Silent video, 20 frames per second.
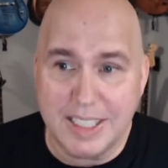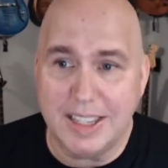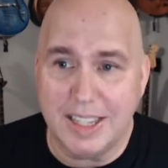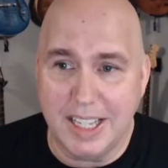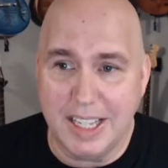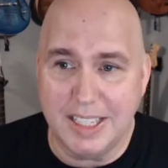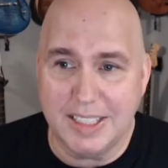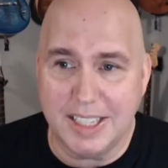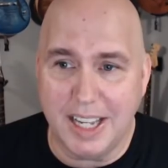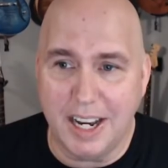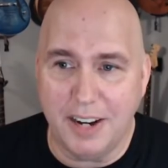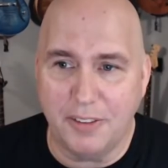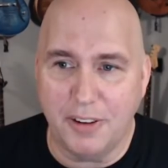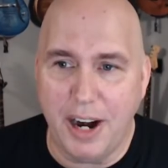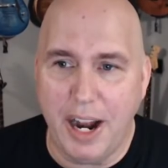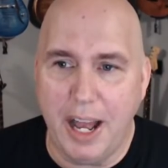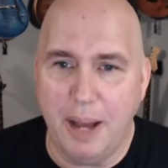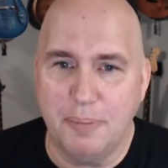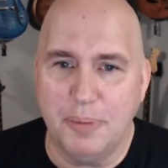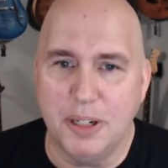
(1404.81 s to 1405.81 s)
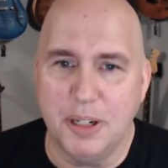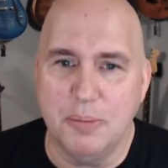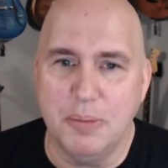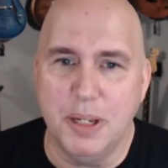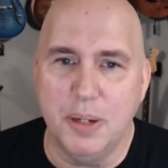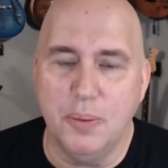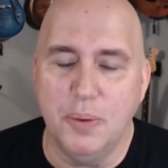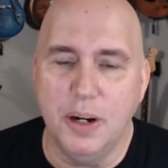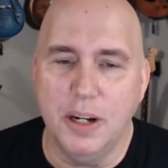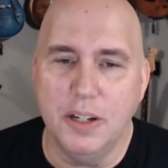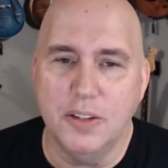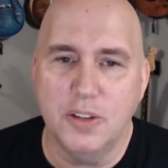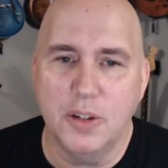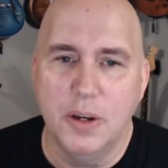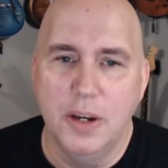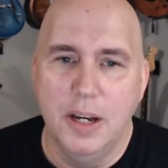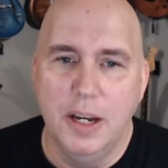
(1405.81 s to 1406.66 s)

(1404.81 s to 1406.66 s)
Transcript: things I ever happened to me was